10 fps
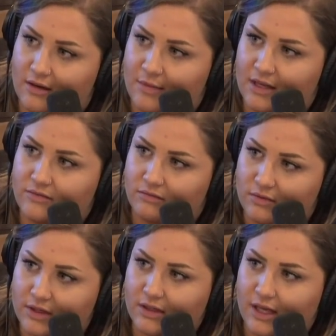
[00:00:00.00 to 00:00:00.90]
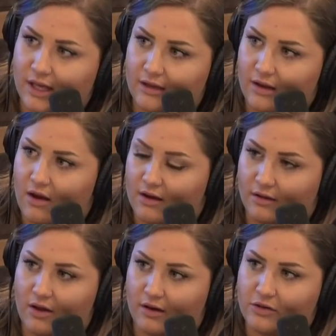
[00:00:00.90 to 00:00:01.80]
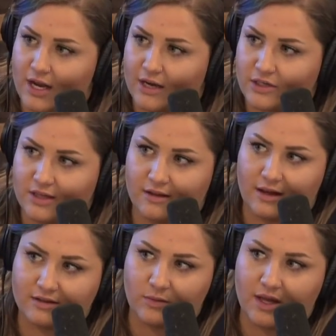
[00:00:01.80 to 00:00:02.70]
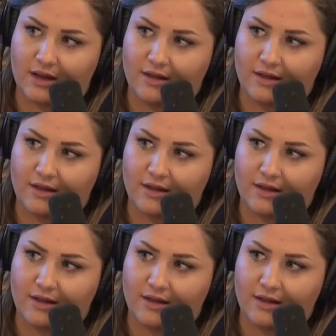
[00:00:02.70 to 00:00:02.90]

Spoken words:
I mean, it's really gotten a lot of traction in the last week.